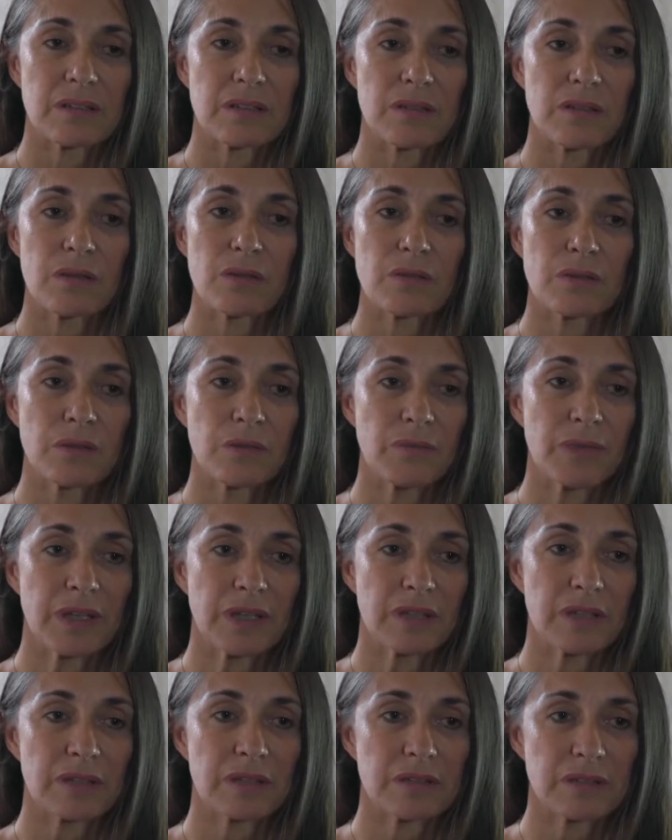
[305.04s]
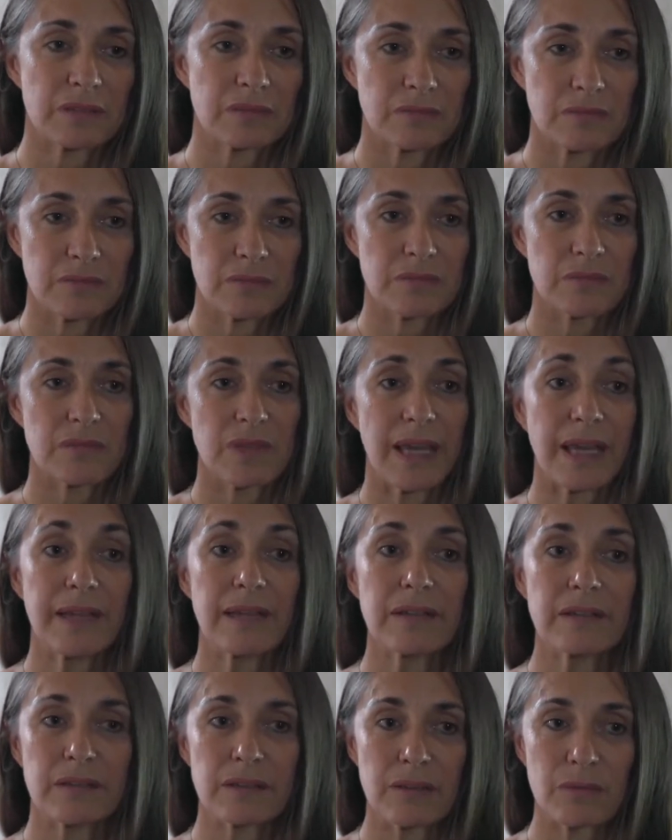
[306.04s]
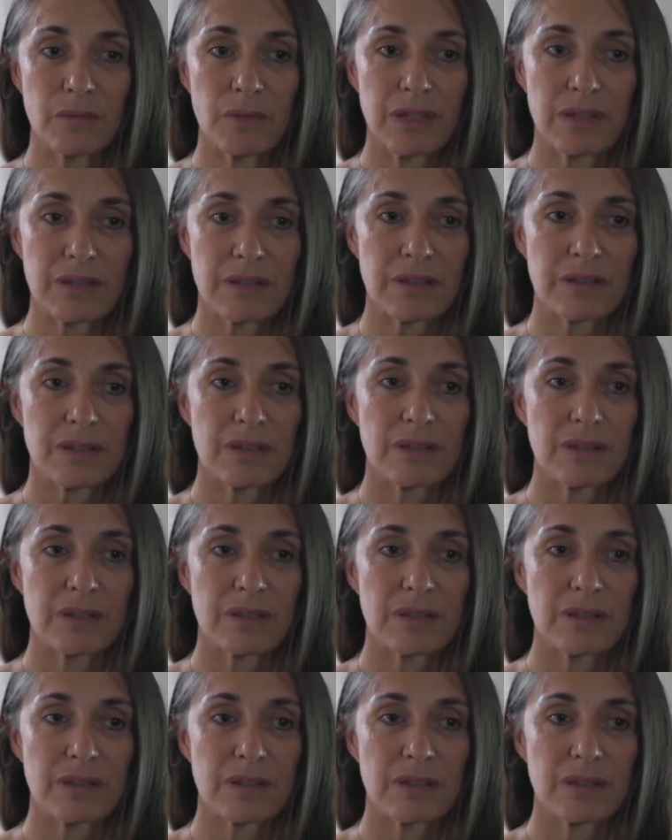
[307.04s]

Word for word: the grooming ended with